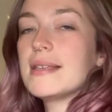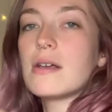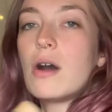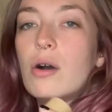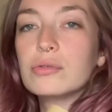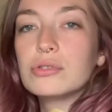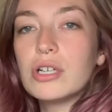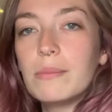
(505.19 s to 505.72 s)

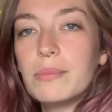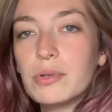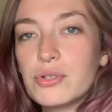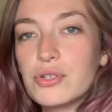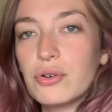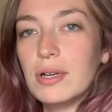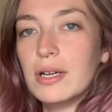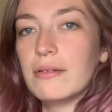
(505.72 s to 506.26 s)
hold up your
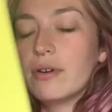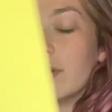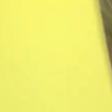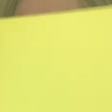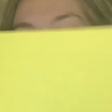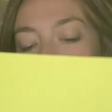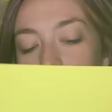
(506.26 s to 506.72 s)
toilet roll